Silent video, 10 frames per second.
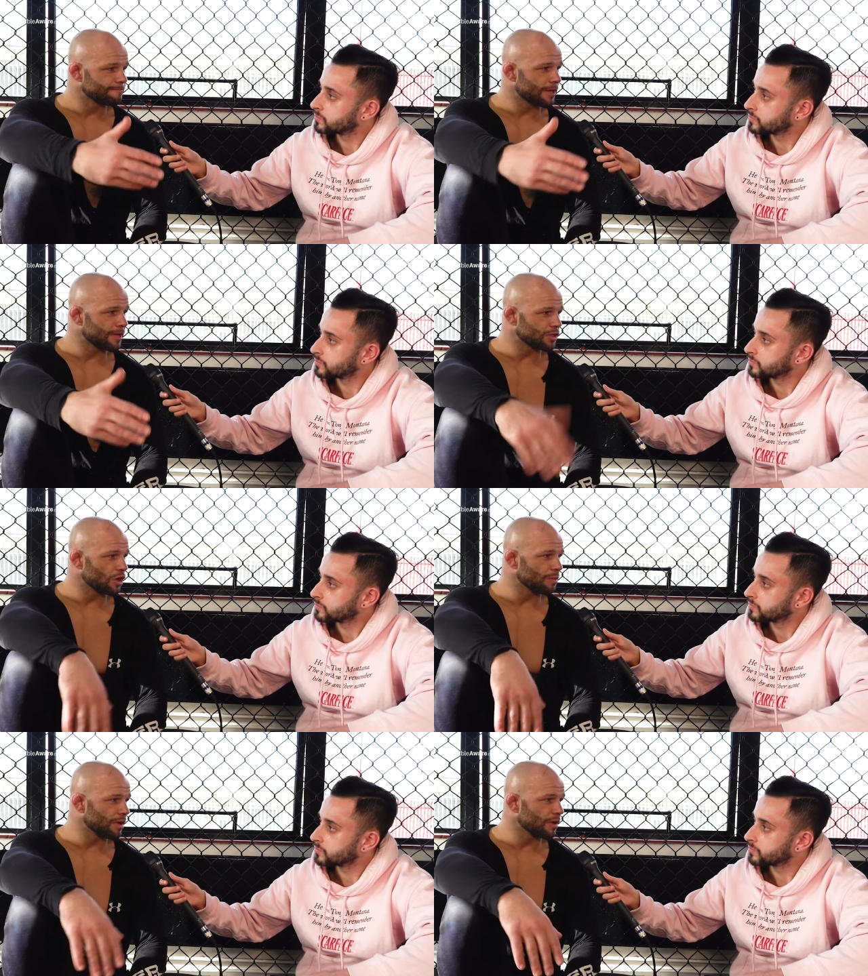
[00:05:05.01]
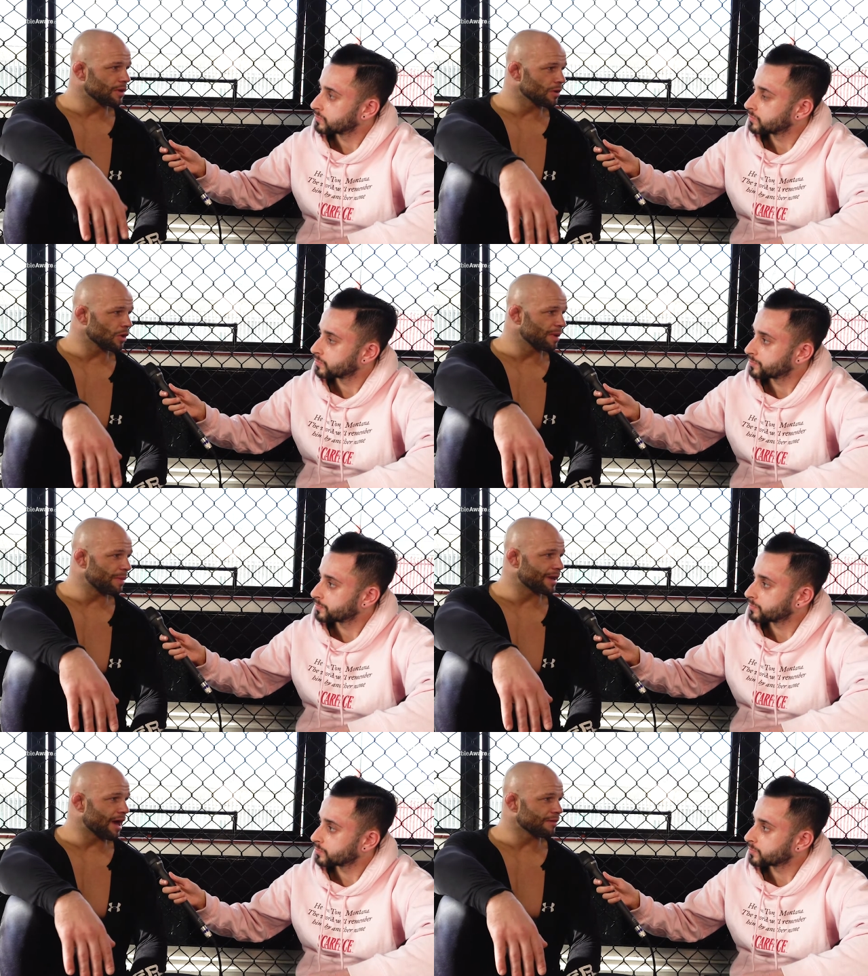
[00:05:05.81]
Speaker 1: Then it's going to be a, going to be a
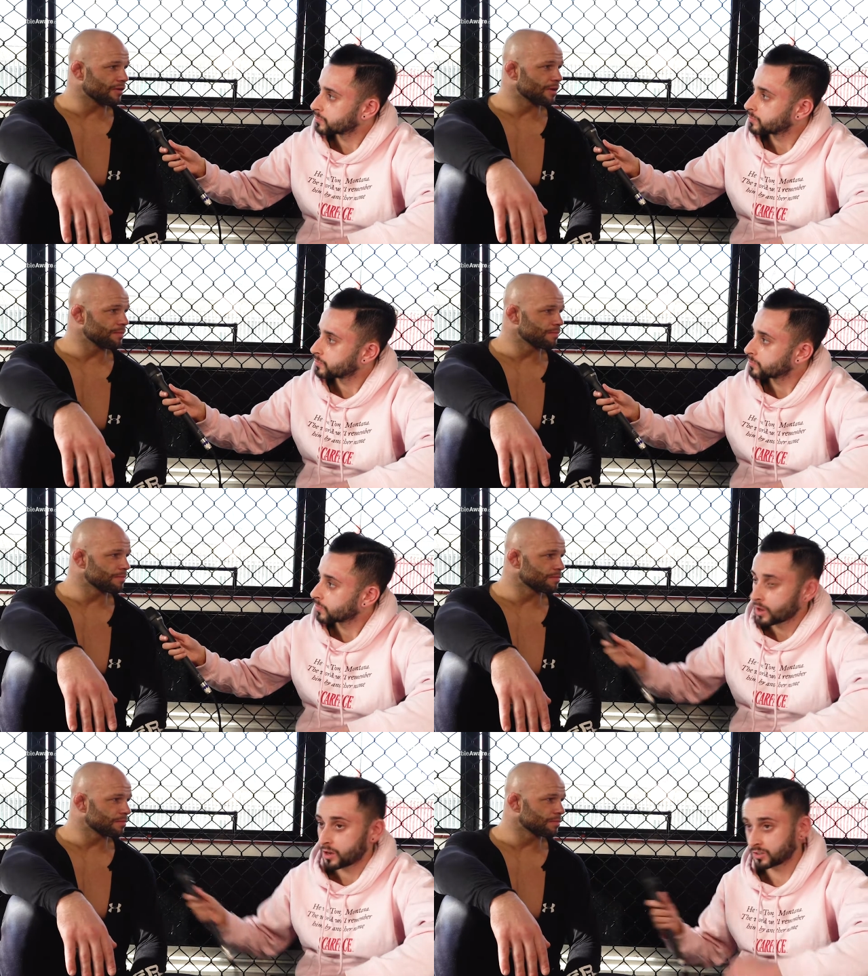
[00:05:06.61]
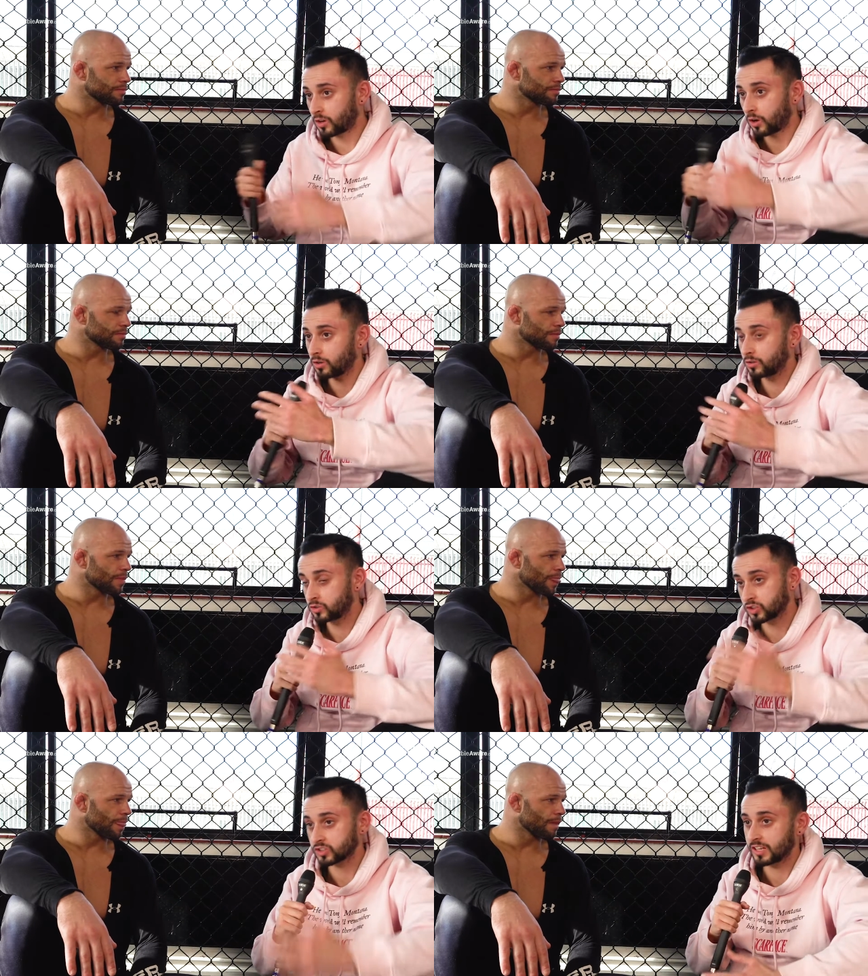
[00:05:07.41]
bad night for him.
Speaker 2: because not
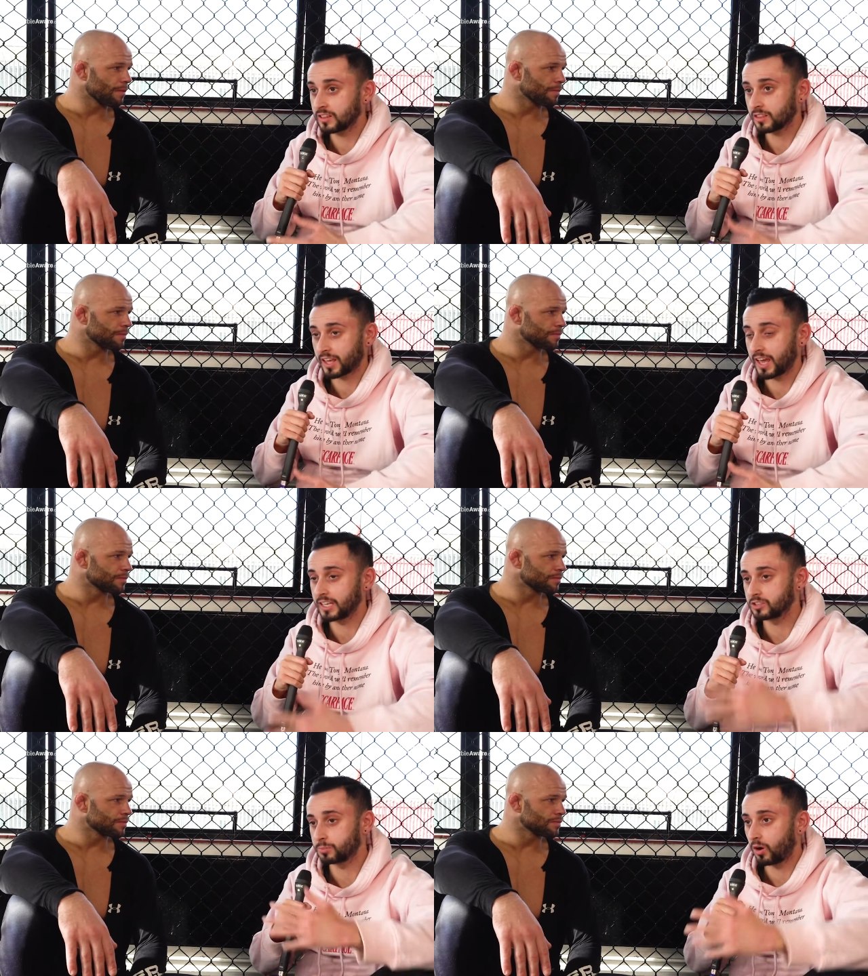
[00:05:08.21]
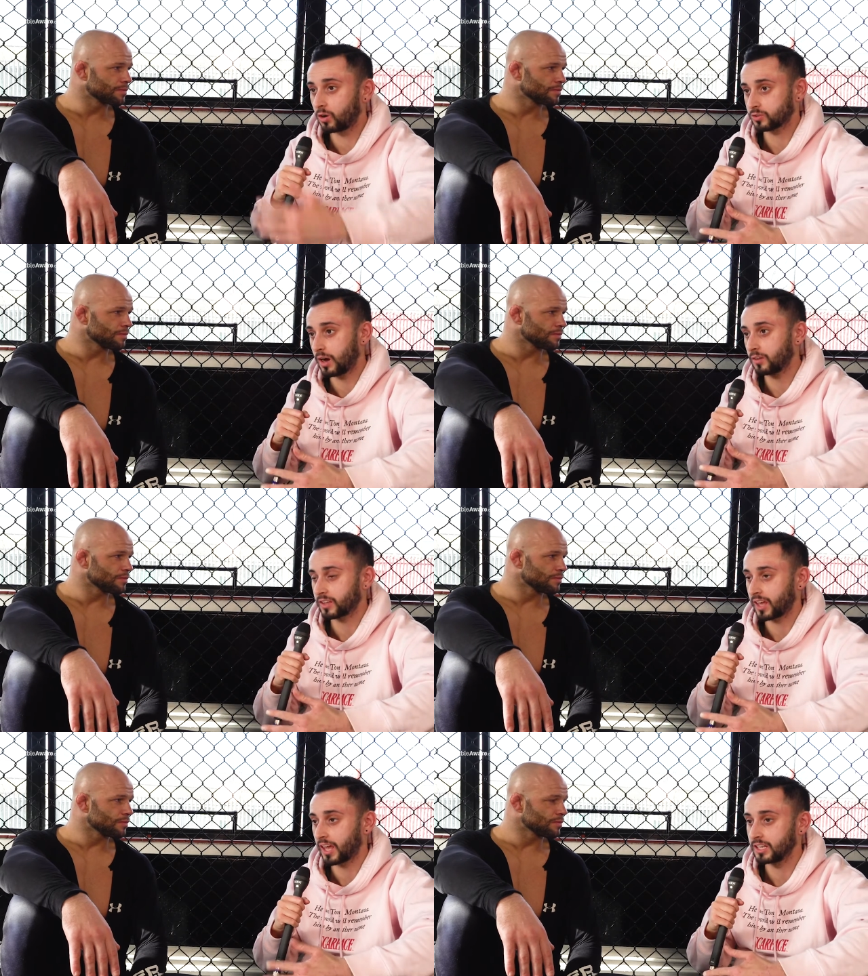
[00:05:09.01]
just in the cage, but also out
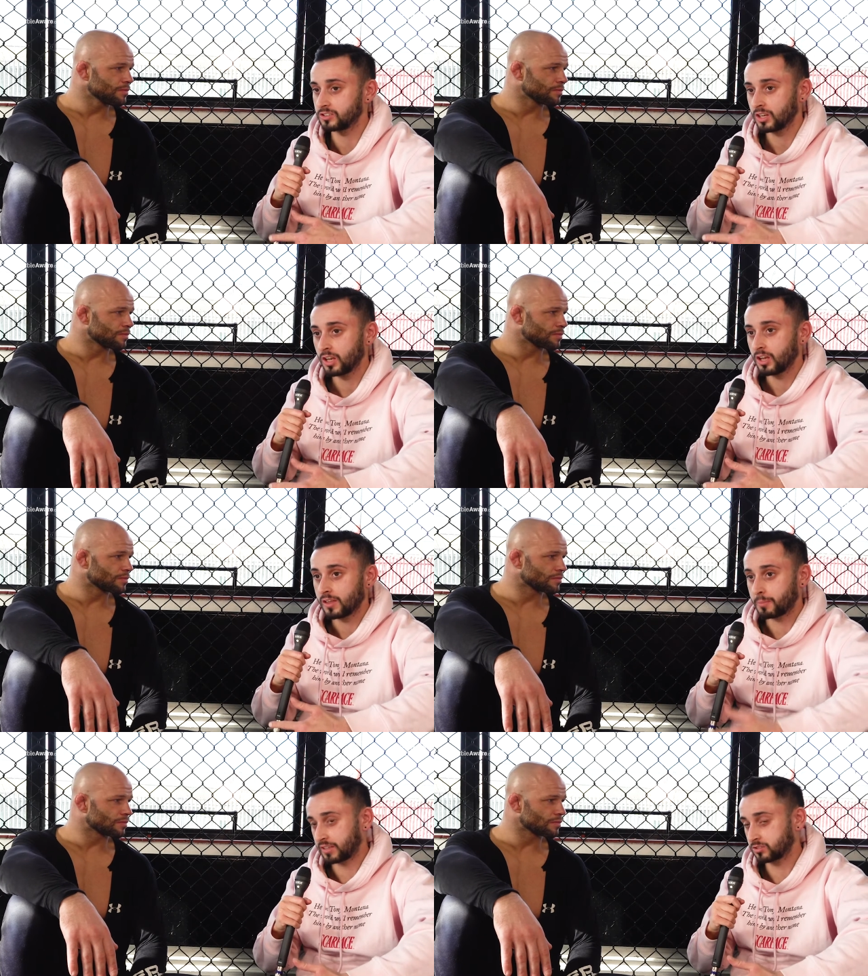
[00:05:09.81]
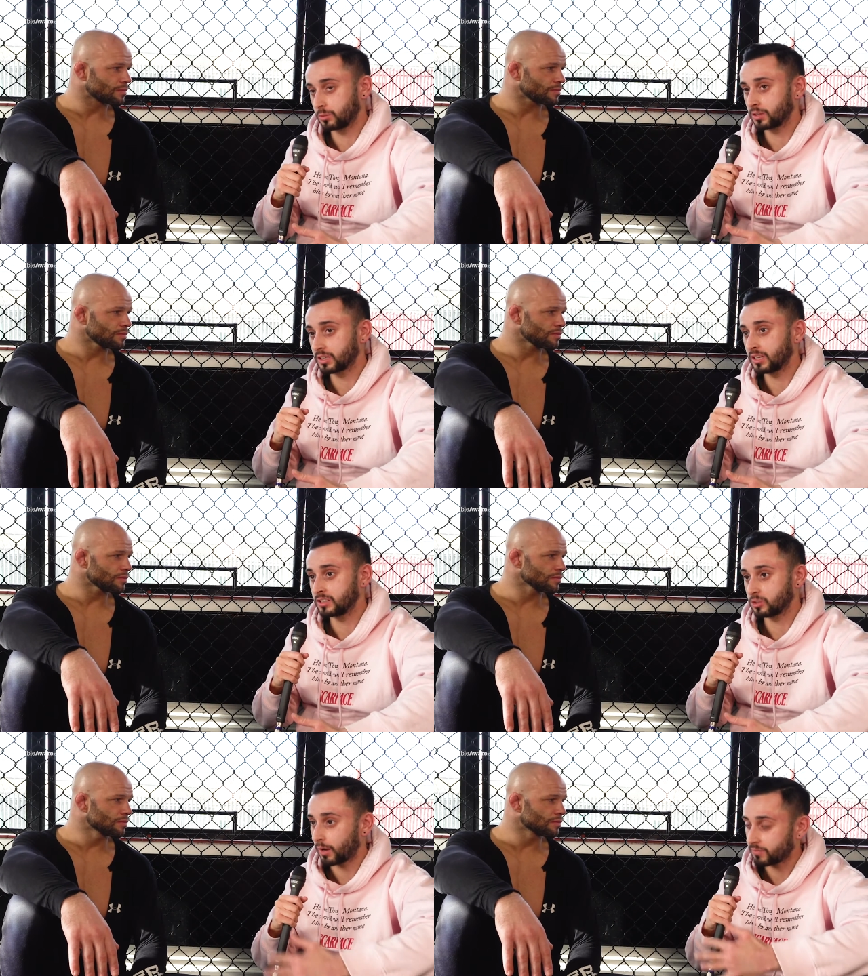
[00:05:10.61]
the cage, the past couple of
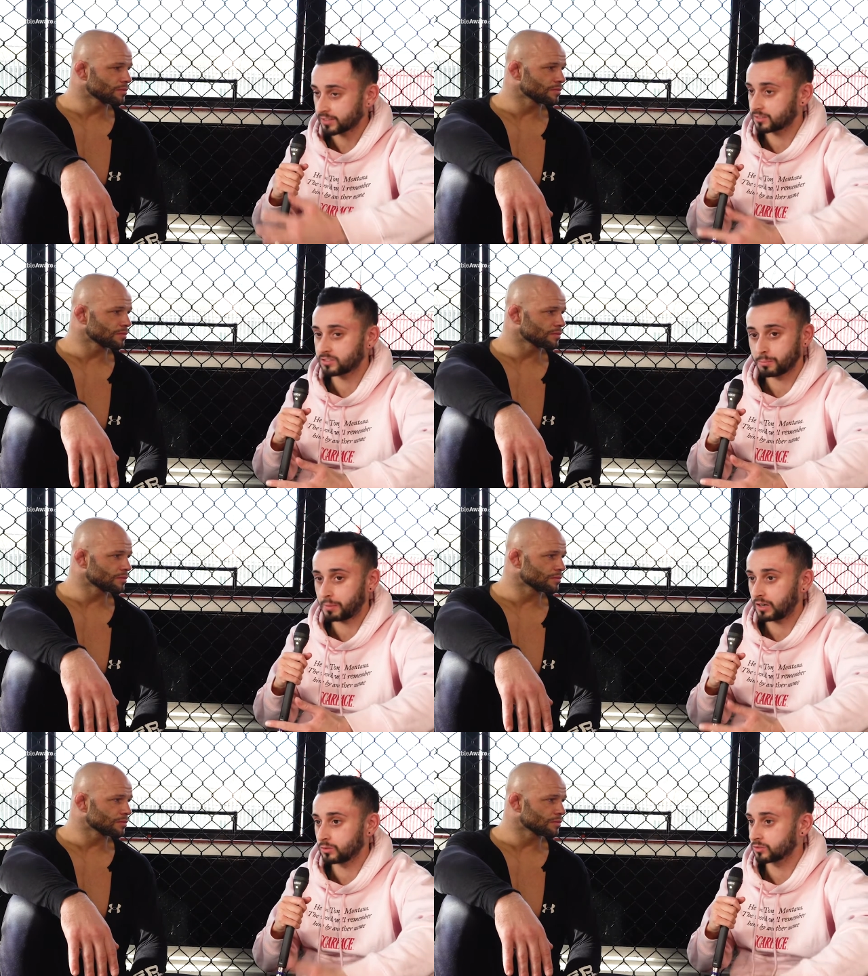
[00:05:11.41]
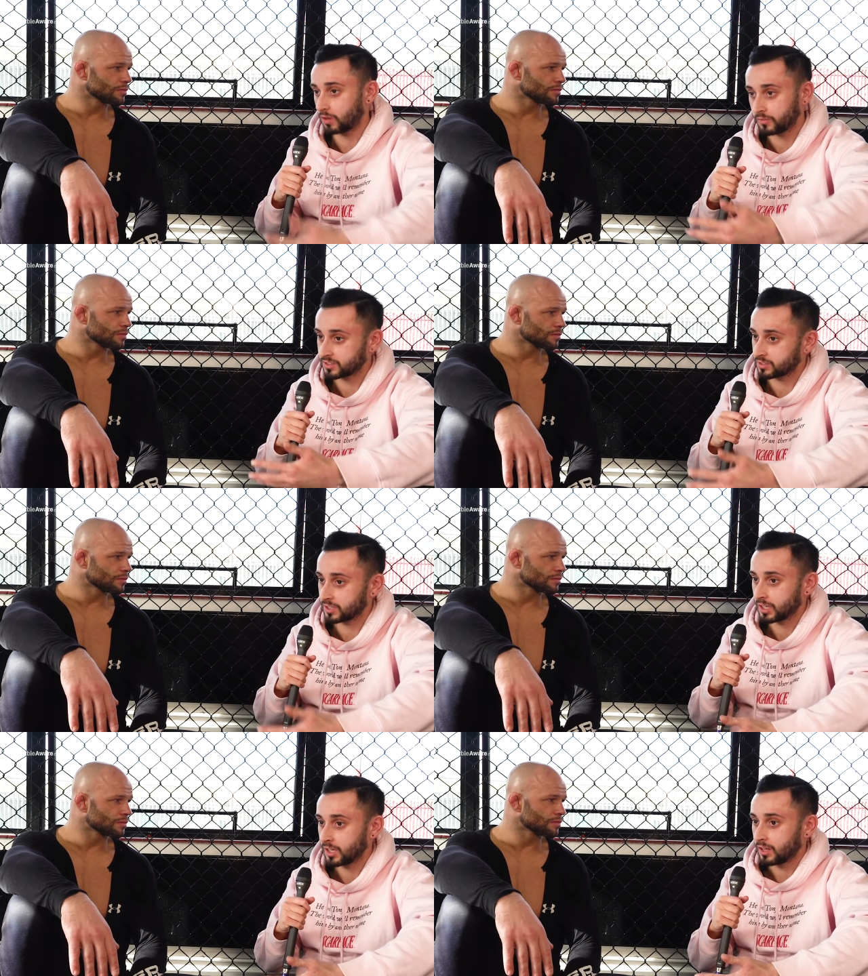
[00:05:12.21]
years, you have had some battles.
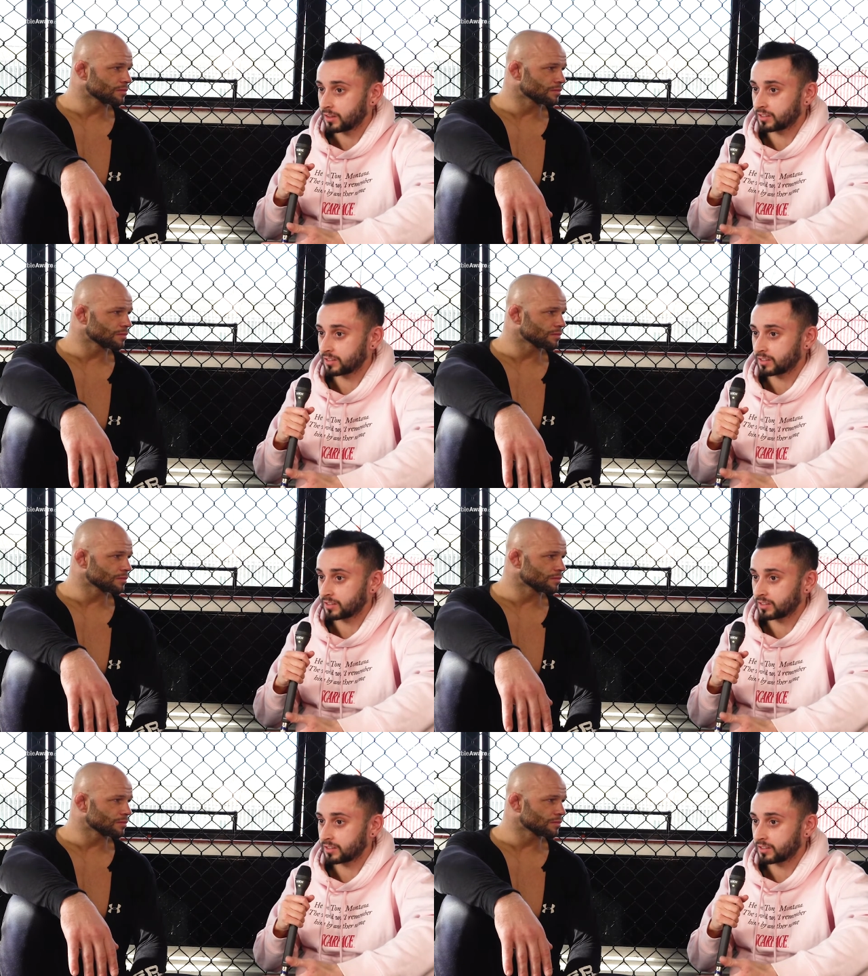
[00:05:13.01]
Obviously, the